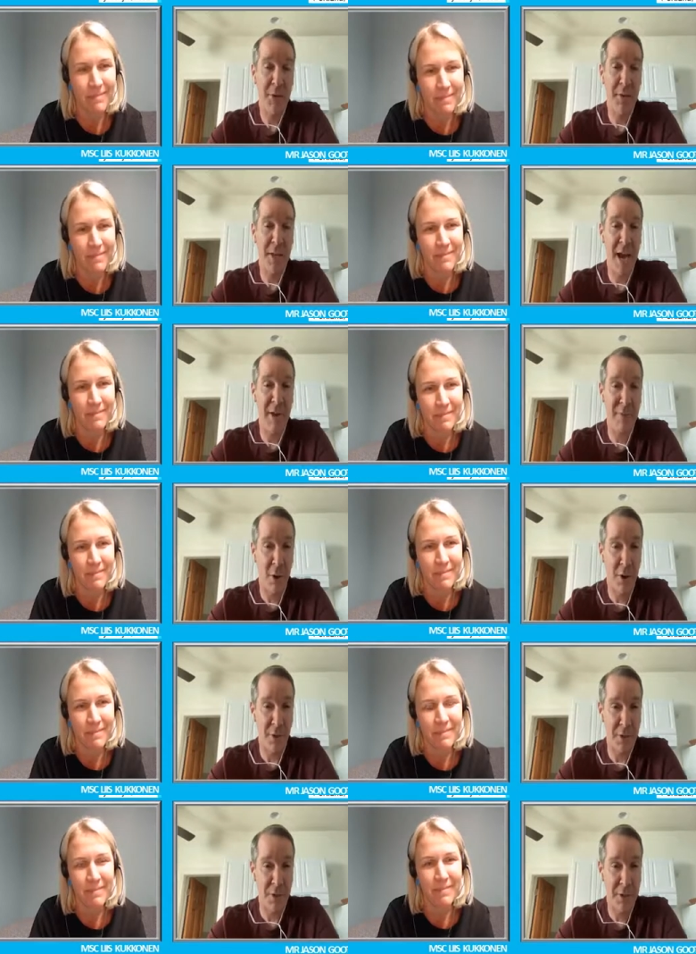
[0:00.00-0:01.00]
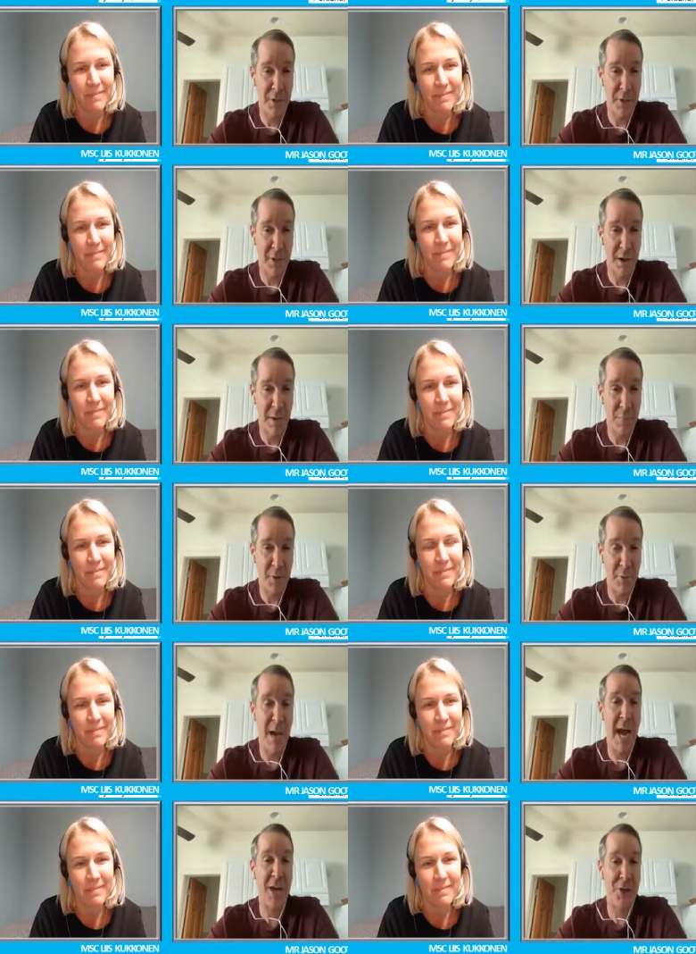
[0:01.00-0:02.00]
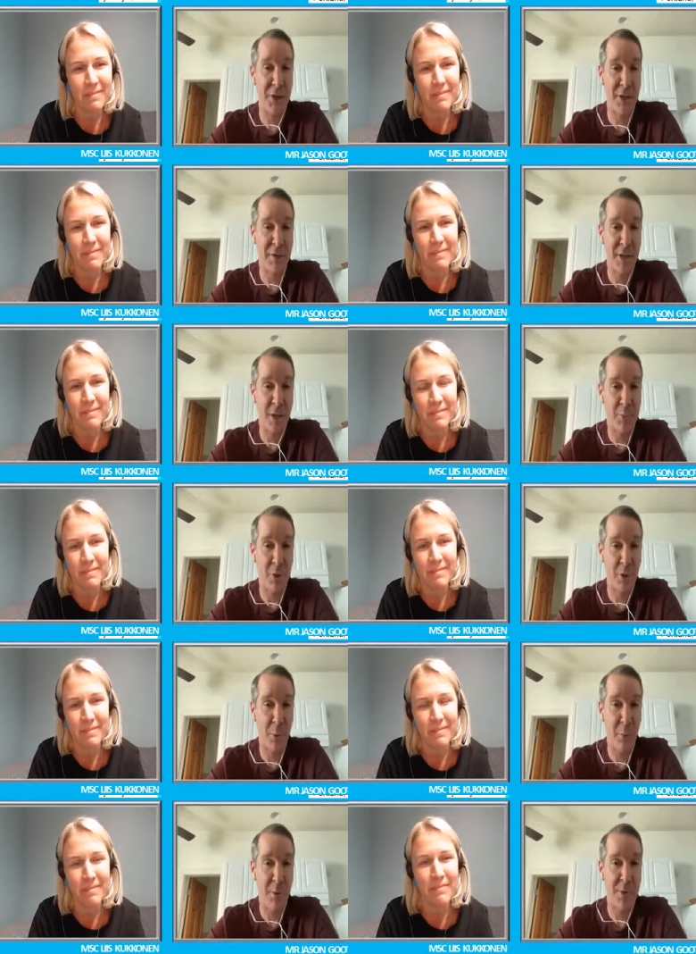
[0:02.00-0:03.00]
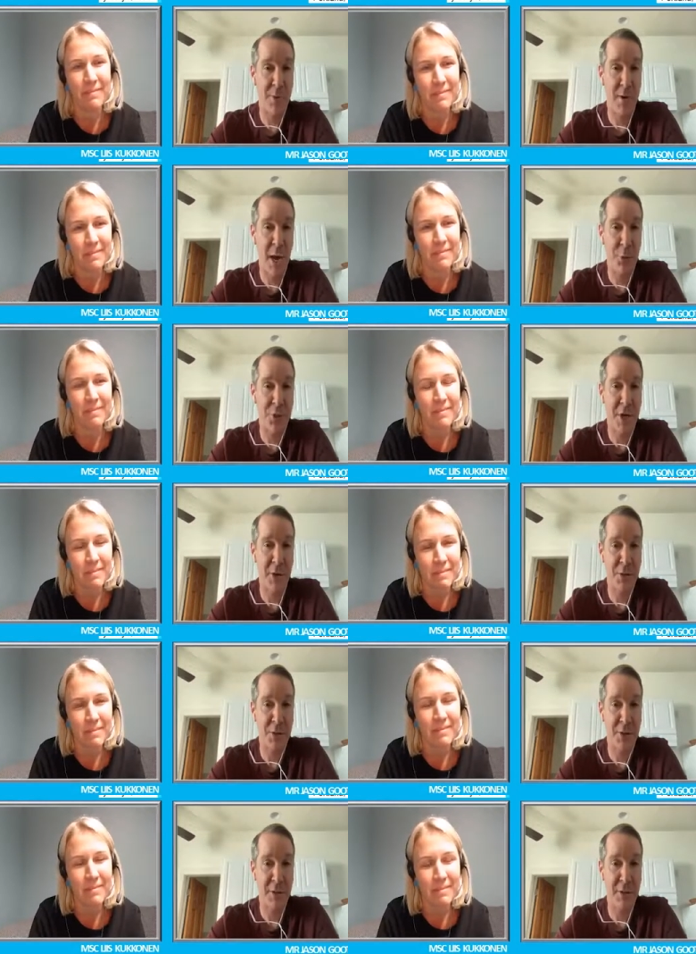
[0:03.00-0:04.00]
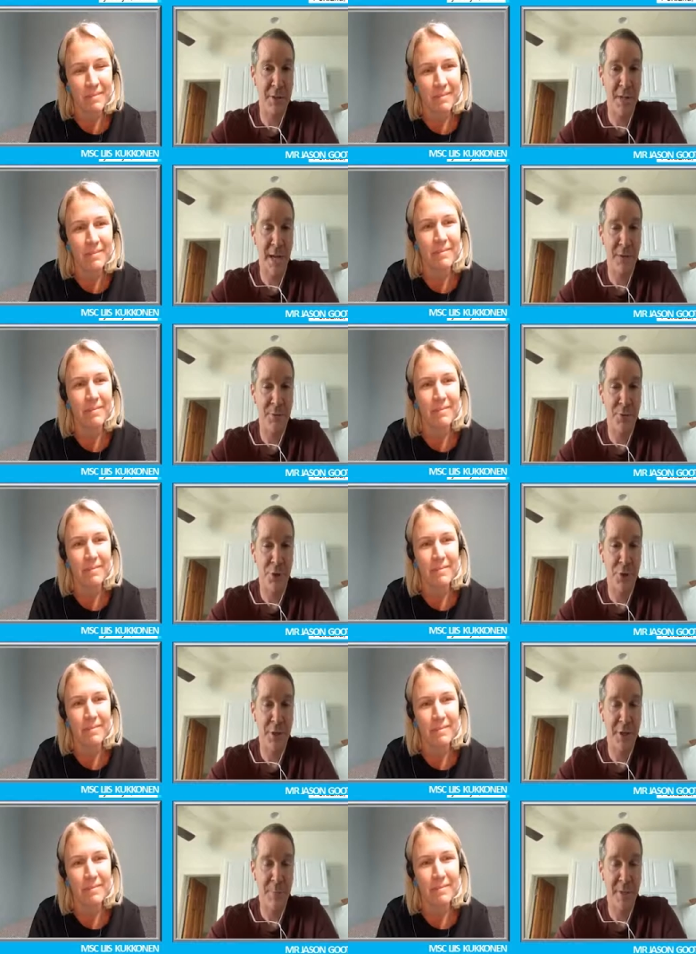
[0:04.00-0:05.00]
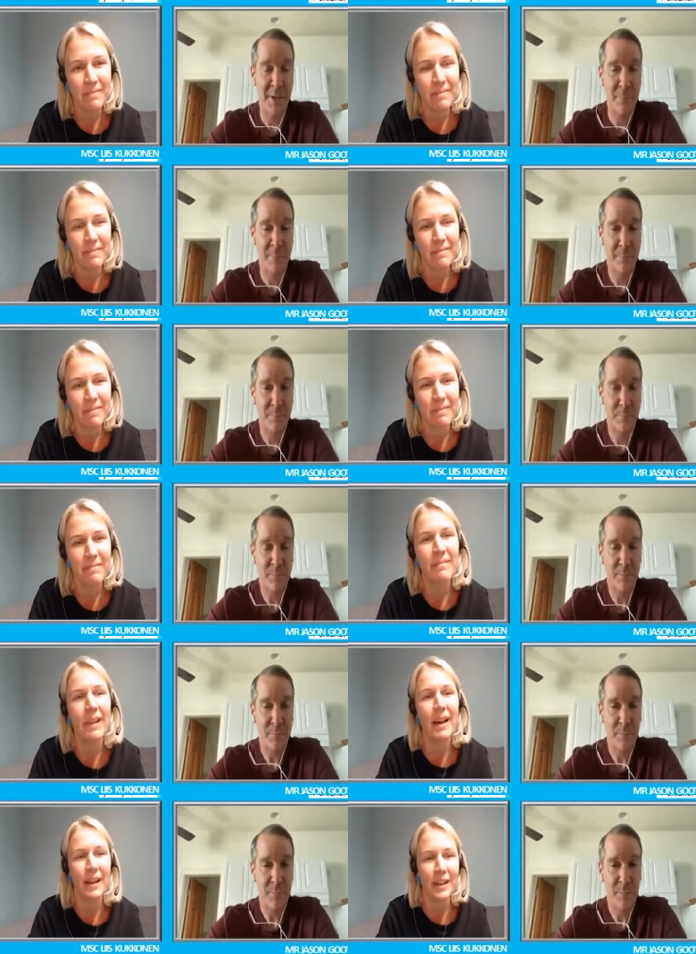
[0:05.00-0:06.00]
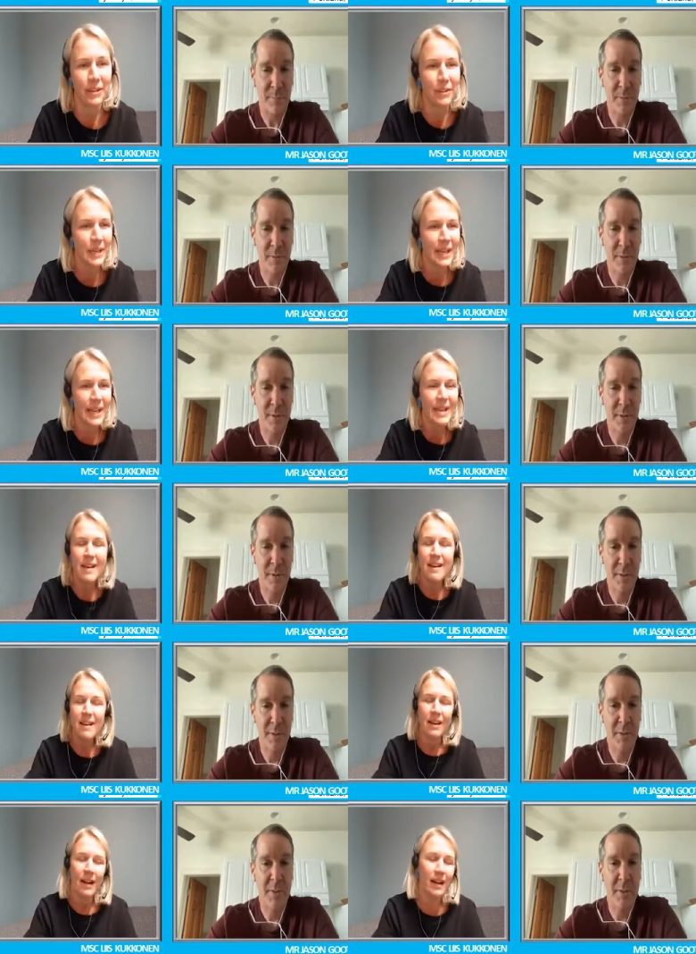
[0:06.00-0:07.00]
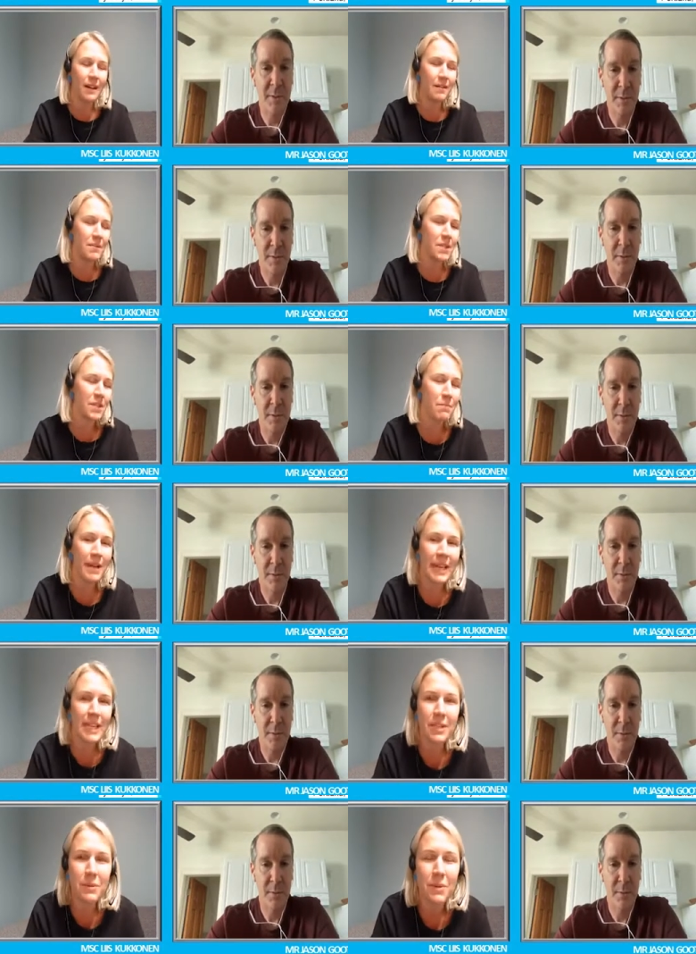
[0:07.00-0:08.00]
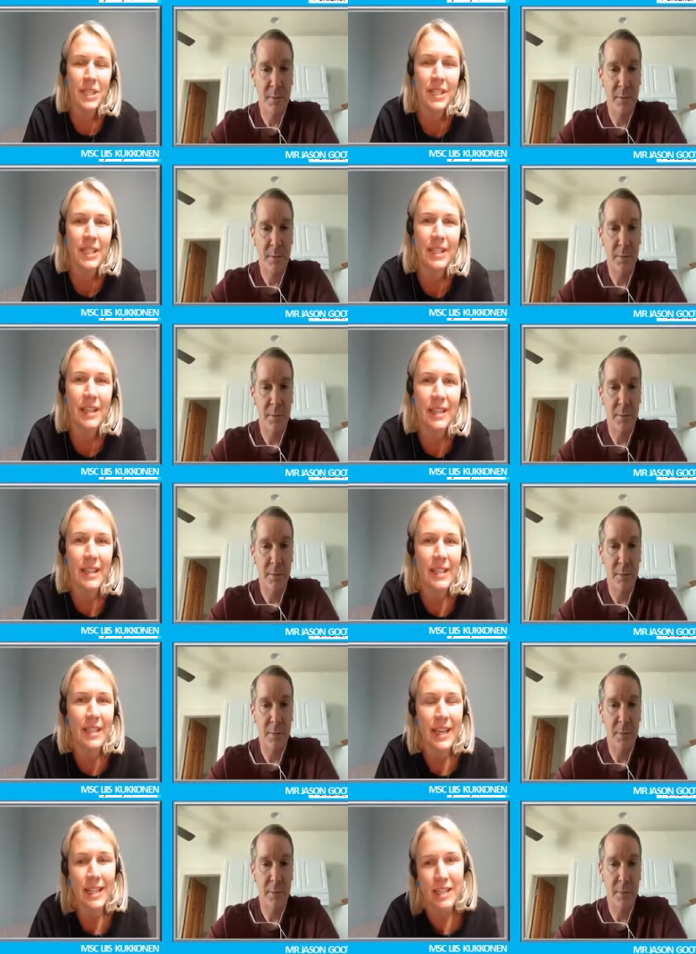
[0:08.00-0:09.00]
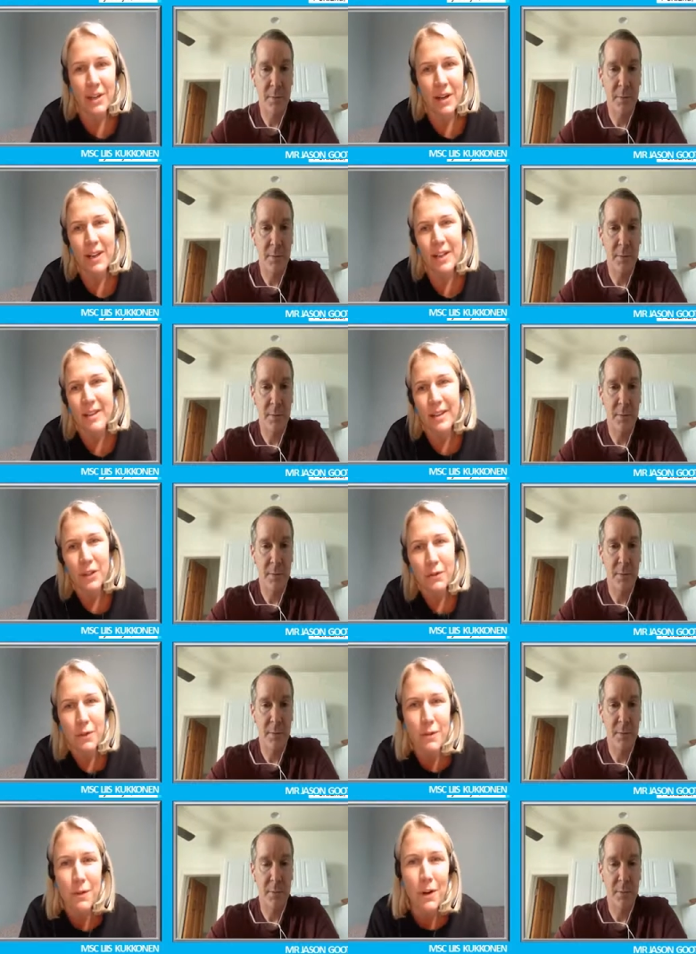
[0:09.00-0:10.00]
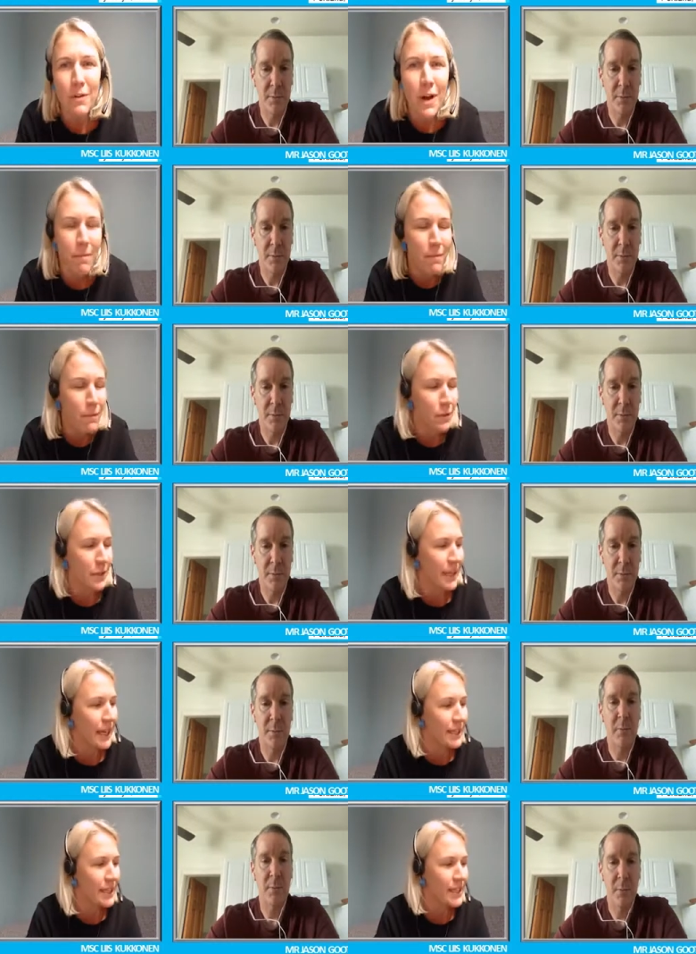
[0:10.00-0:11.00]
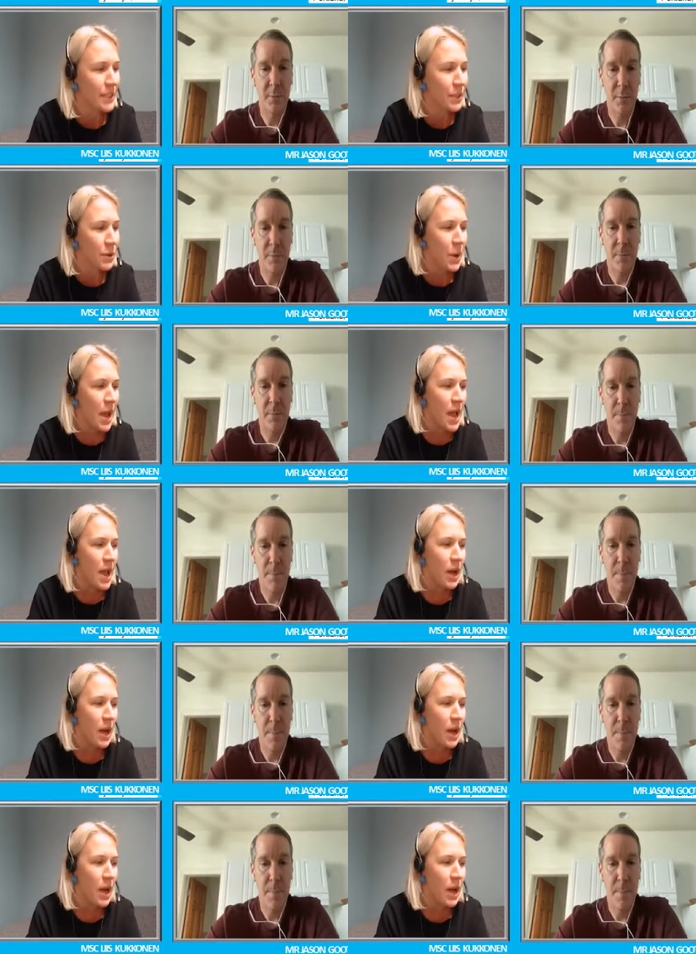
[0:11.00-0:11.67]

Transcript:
Speaker 1: but they have a lot of the compassion that comes along with how challenging that journey can be.
Speaker 2: I agree. So my next question is actually kind of a follow-up for that. So